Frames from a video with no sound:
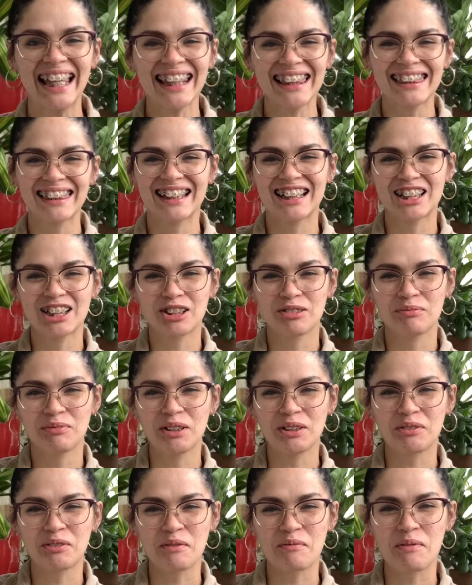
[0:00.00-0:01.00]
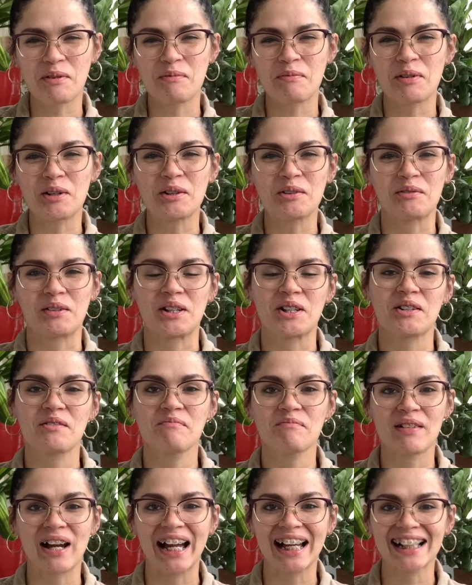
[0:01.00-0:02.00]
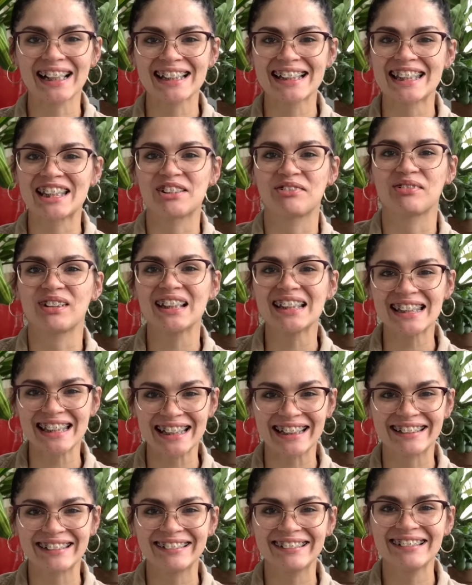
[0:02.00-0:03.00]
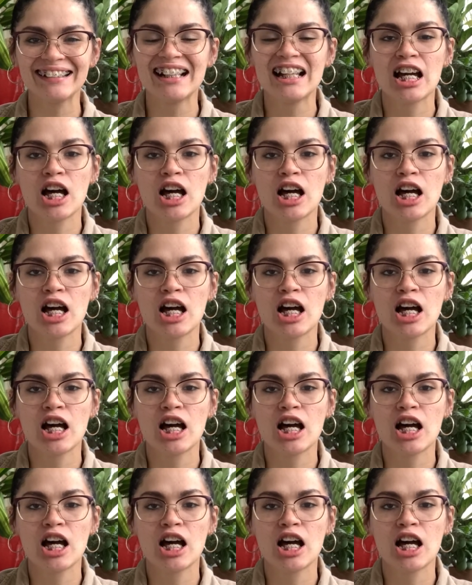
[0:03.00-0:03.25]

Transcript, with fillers: hello beautiful people and welcome back to my channel